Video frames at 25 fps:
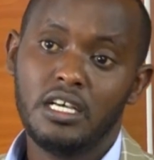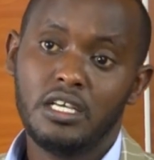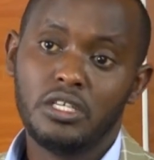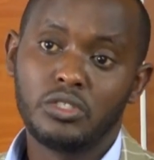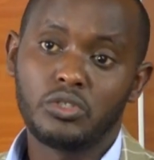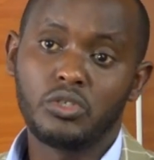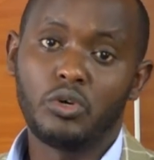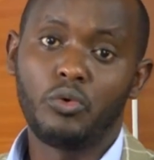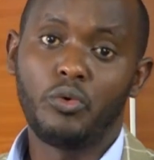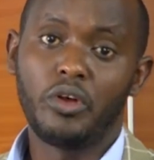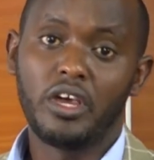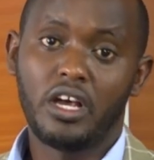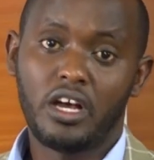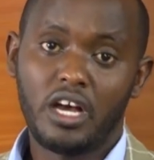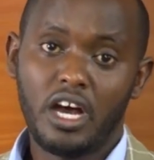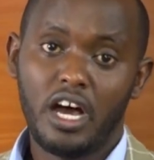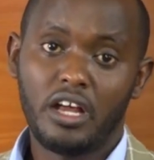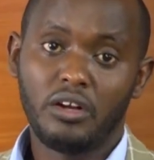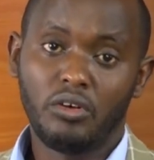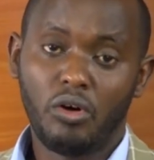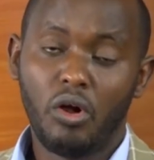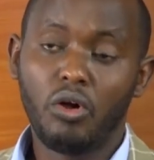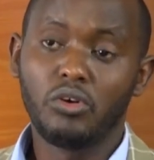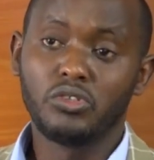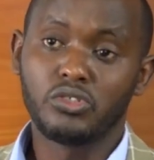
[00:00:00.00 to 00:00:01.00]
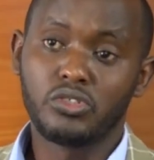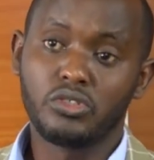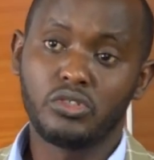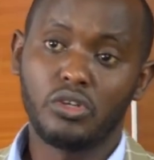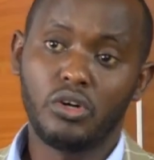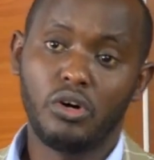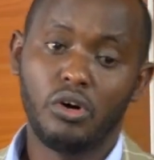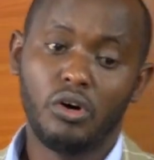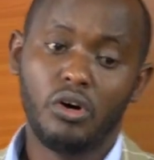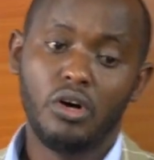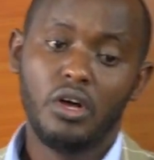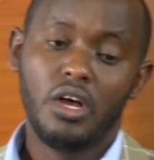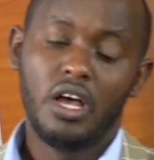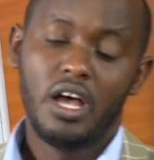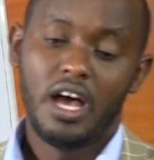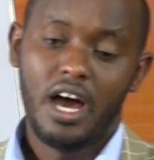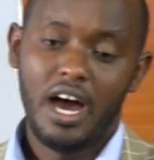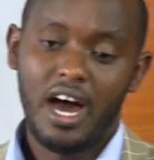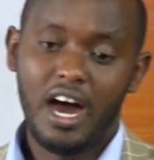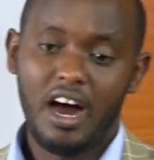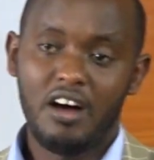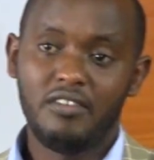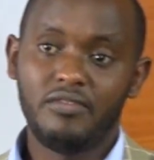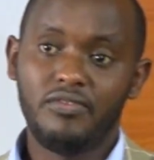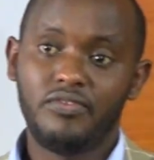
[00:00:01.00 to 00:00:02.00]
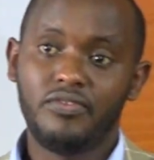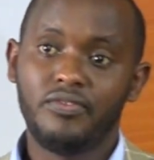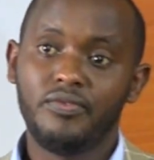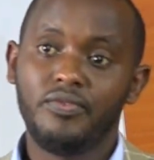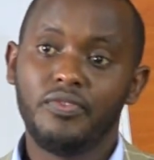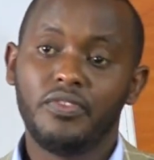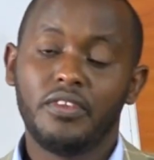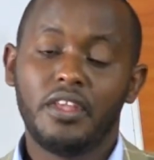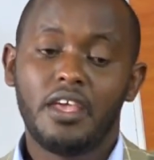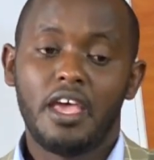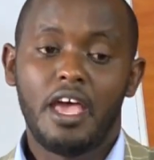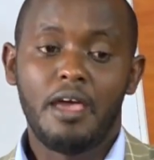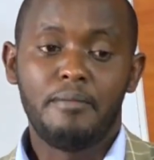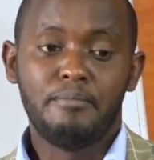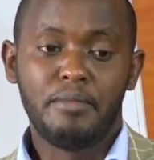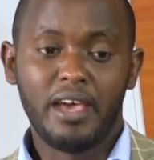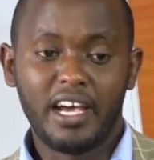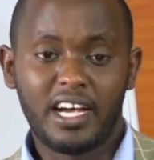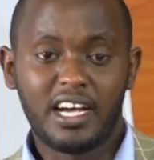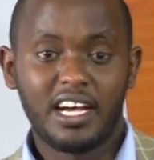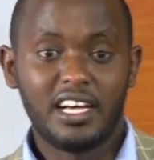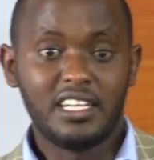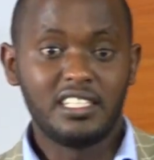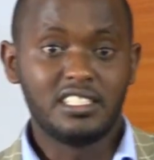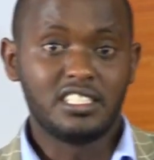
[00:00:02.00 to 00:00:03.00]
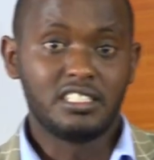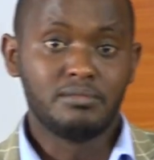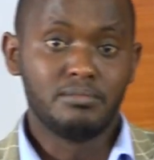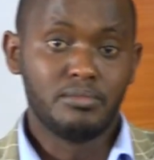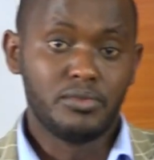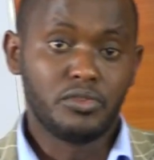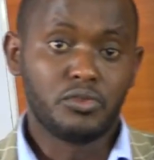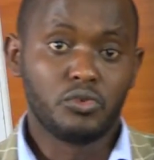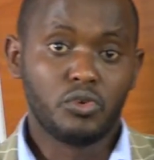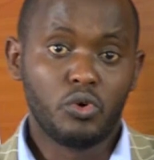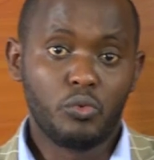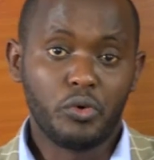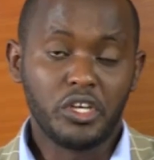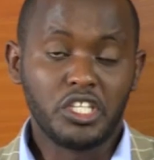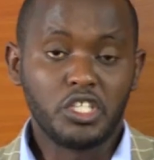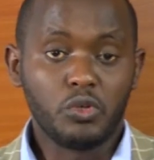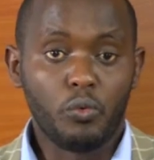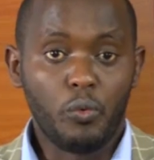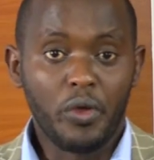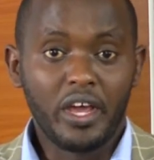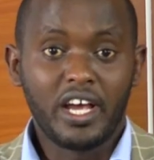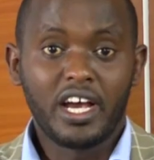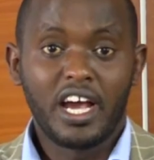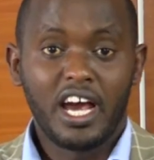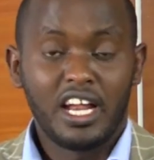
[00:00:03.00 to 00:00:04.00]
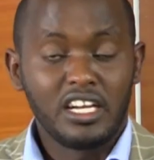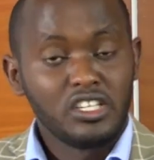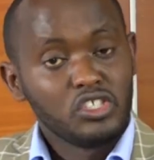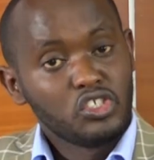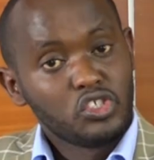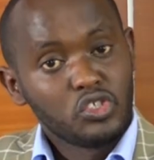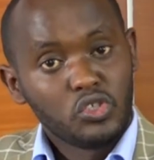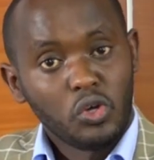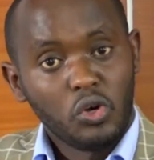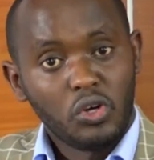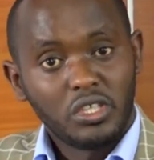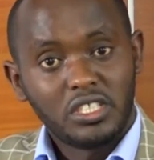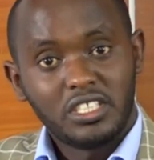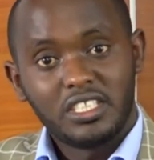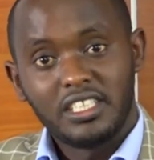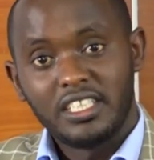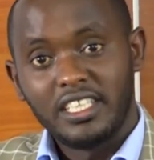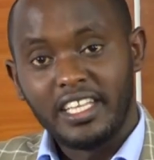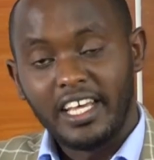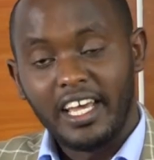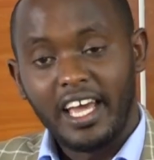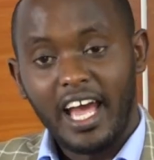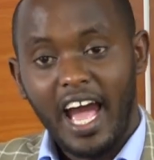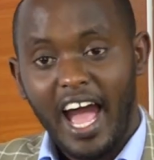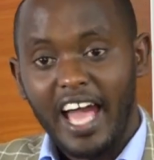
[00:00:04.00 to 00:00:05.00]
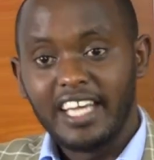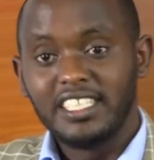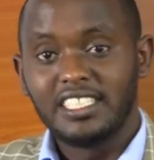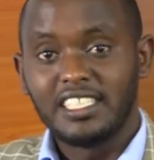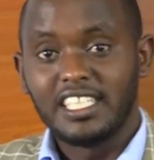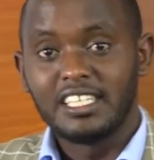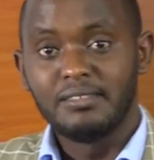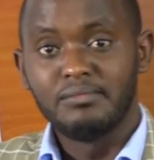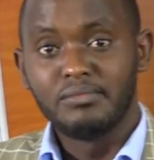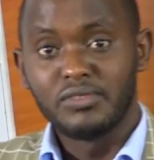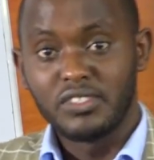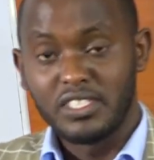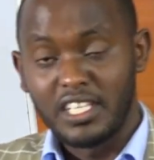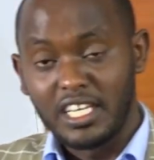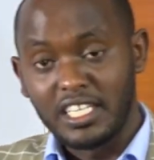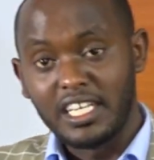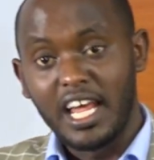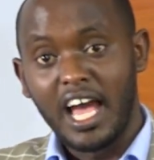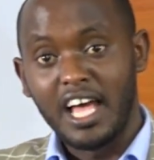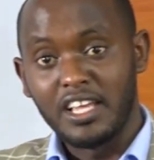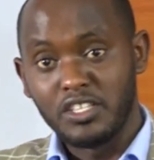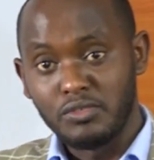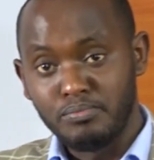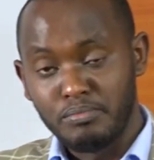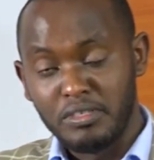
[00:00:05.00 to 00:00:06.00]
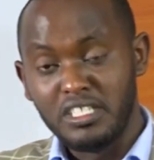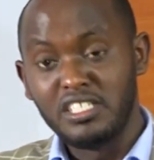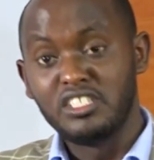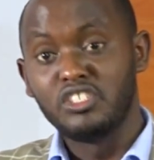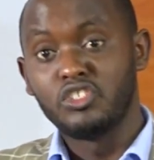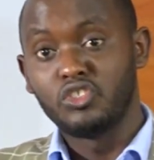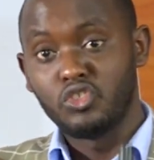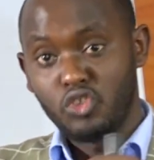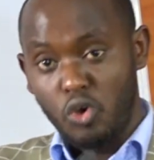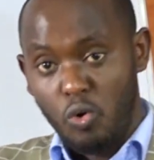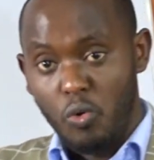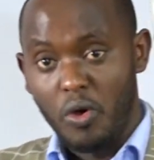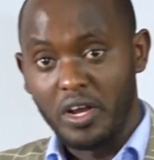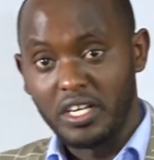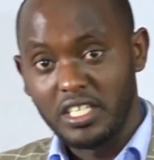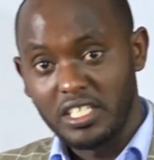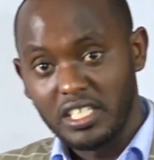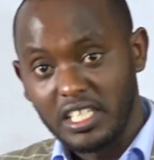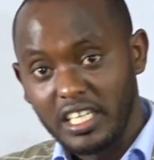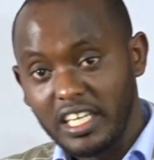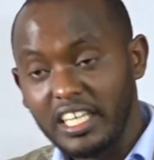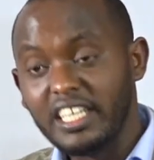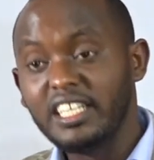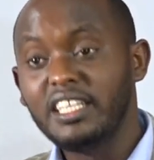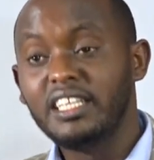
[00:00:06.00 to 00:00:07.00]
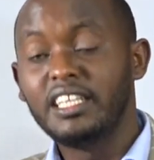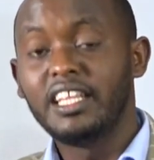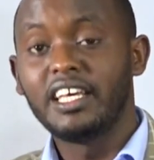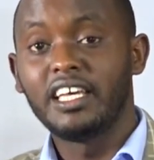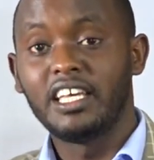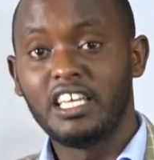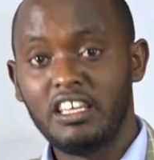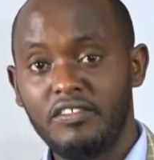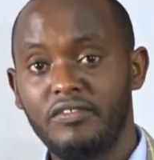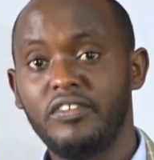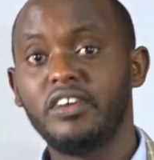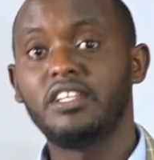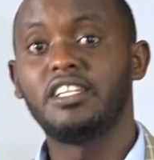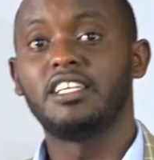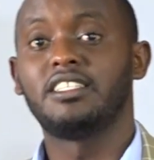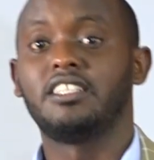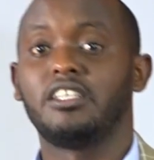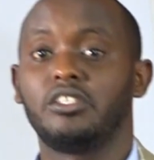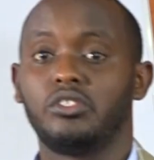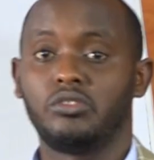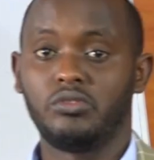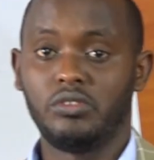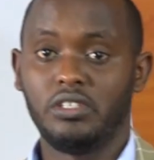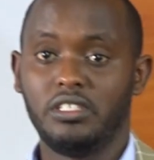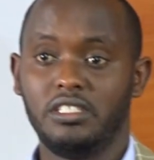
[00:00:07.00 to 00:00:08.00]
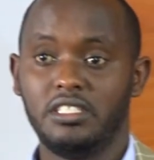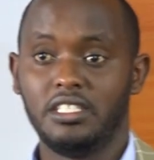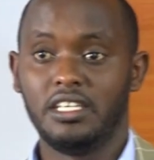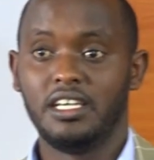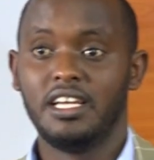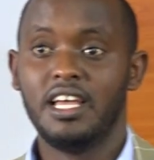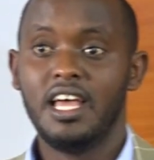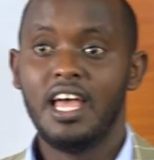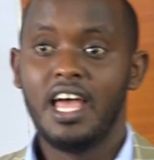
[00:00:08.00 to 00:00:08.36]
So we can also have a mechanism through which we can sort the items that has been stored in the given data structure.